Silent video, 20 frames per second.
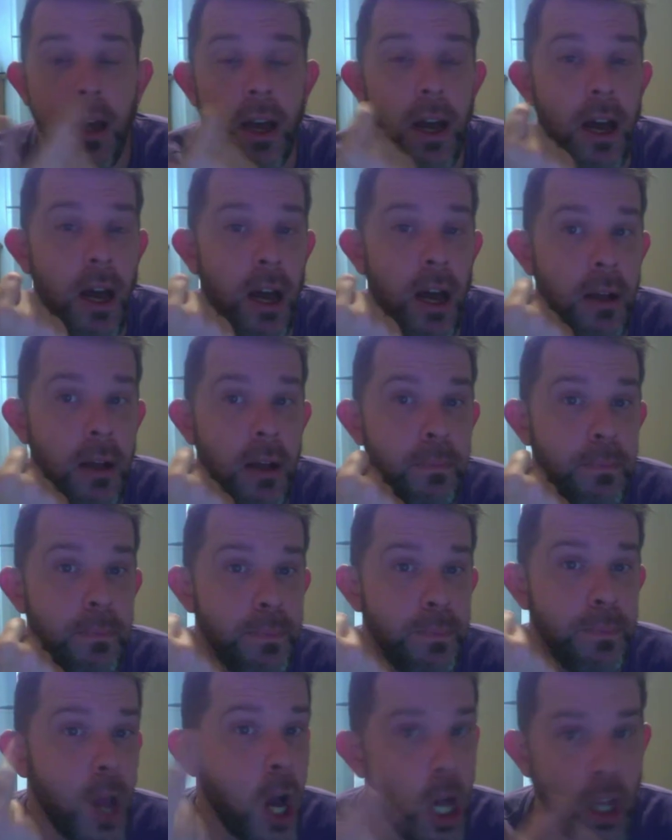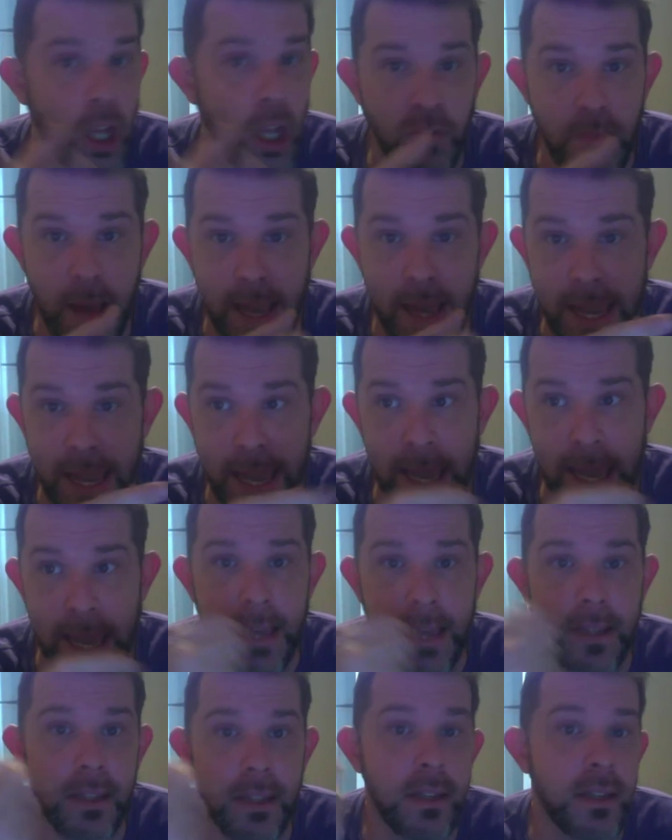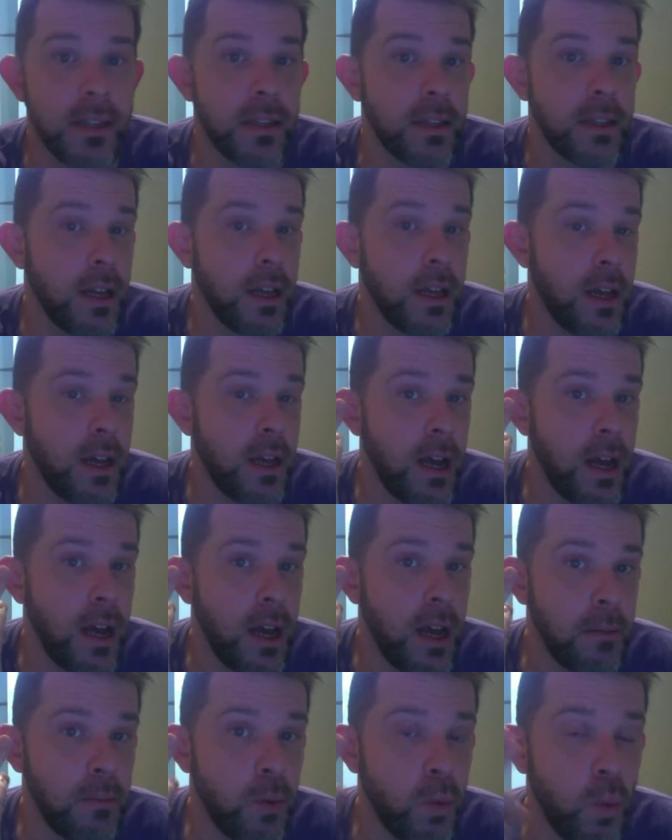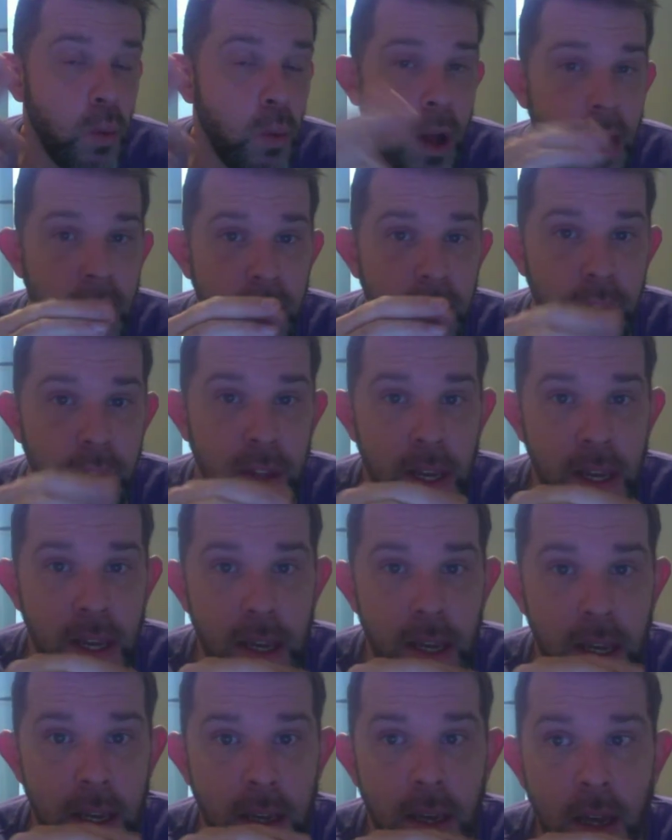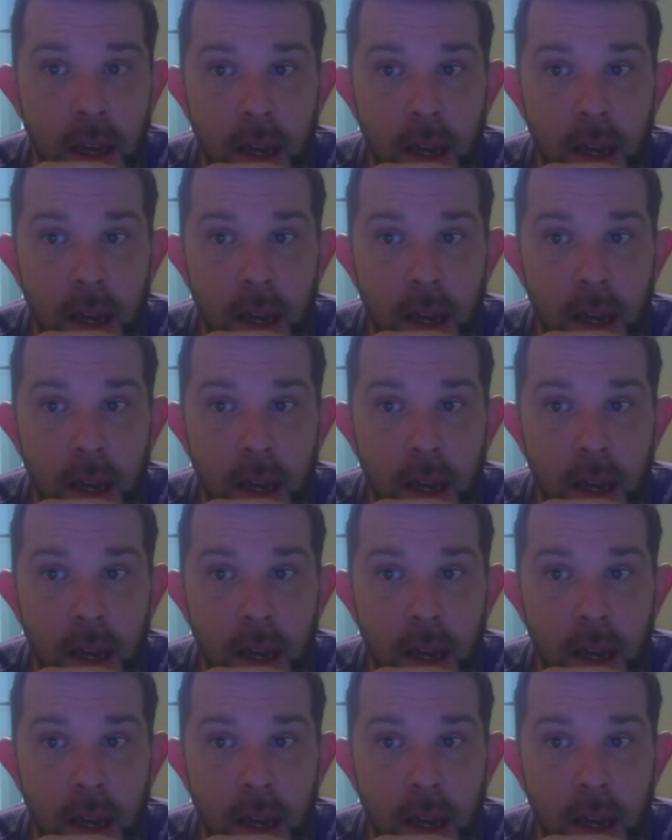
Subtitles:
all of my inks, one of the